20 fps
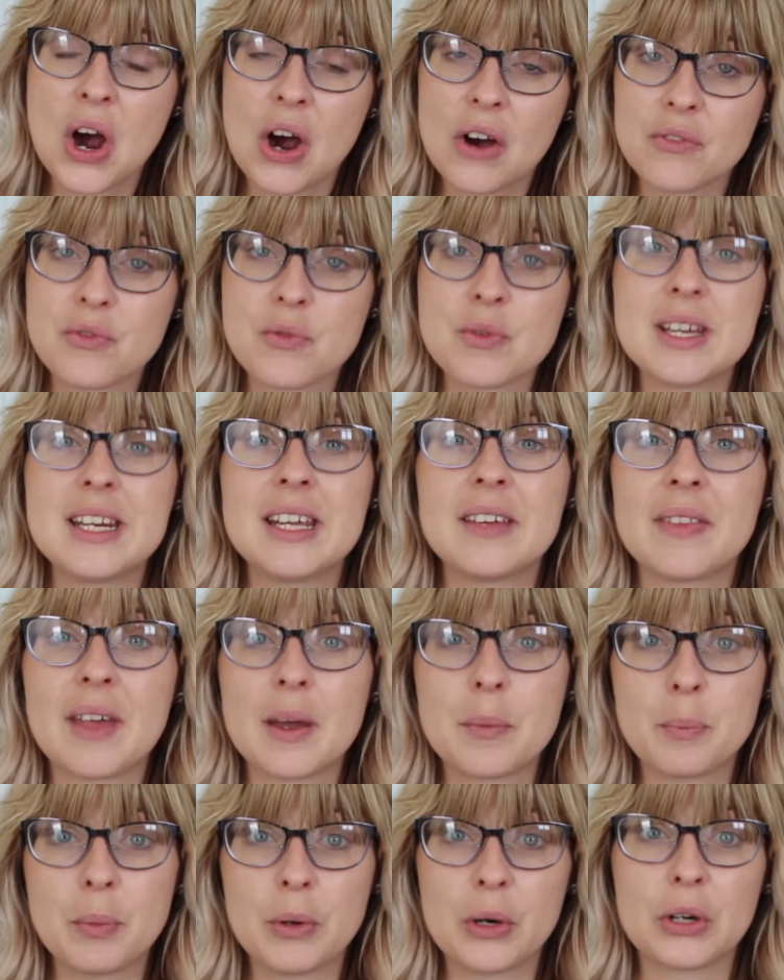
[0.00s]
of reading
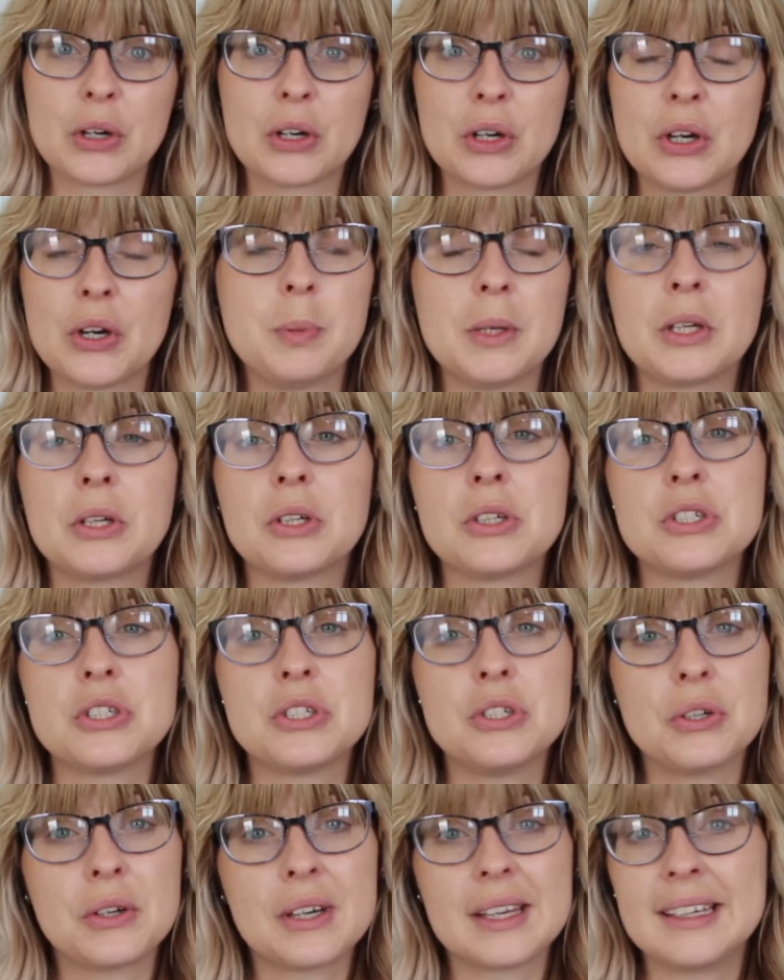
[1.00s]
that book,
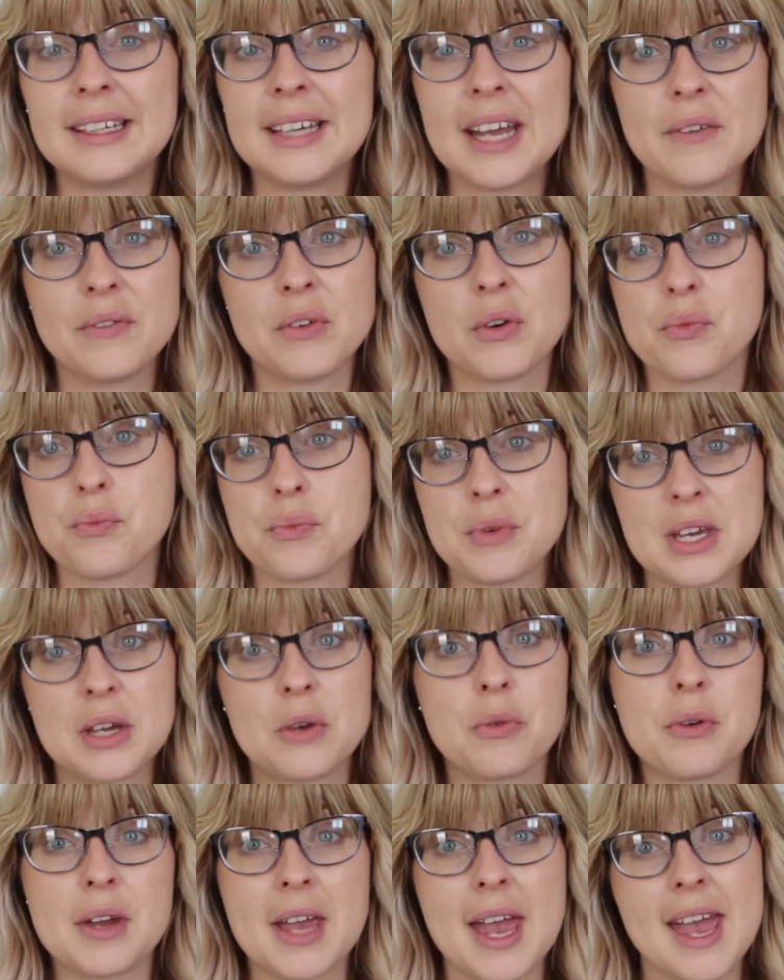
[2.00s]
because you can never
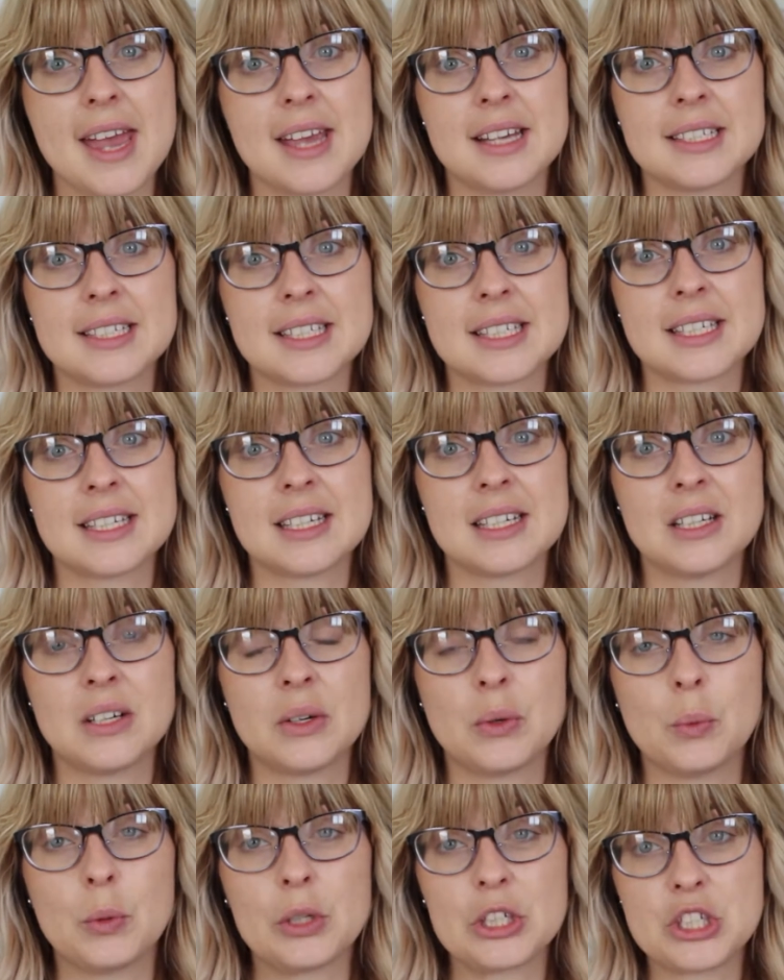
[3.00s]
recreate
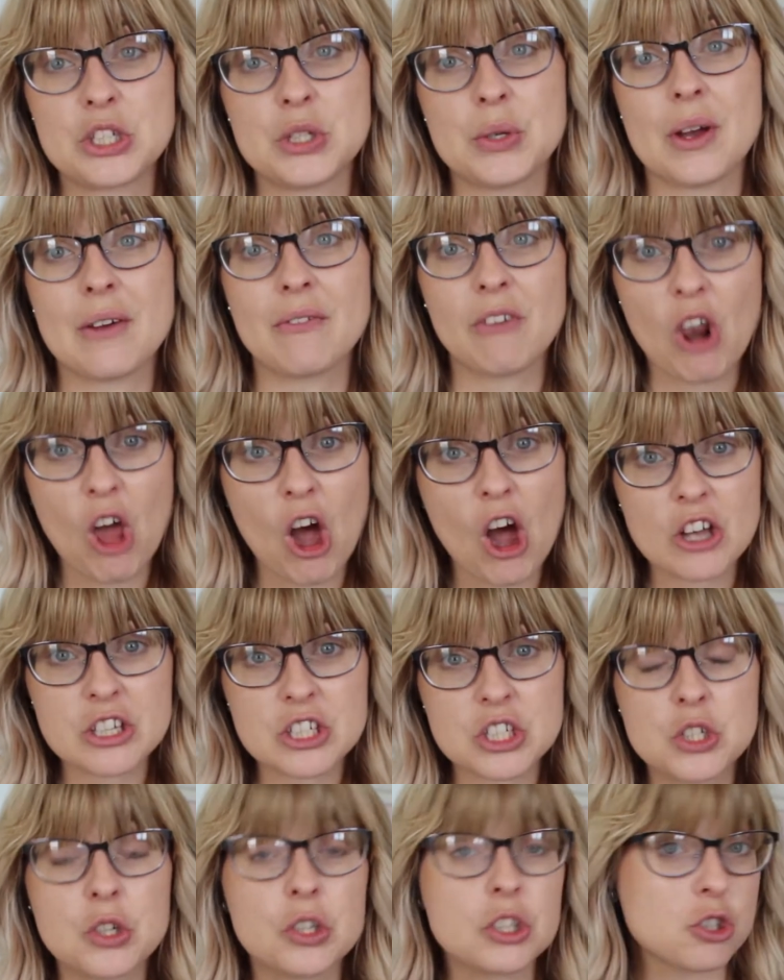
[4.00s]
what you have
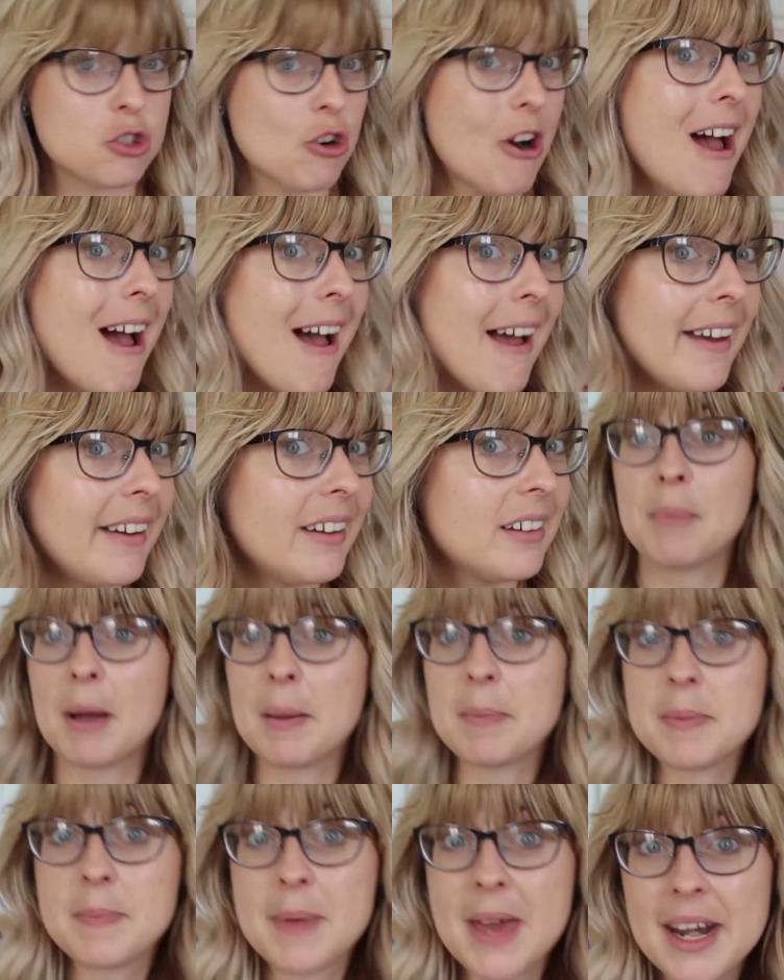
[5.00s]
lost. You can try, it
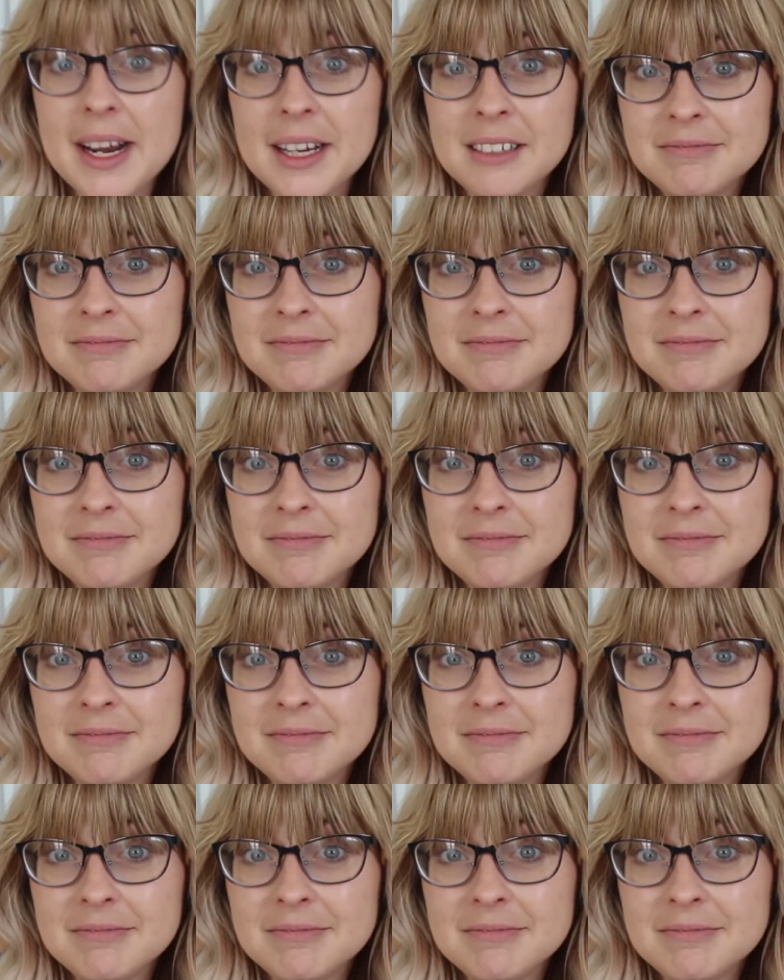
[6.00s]
might be better,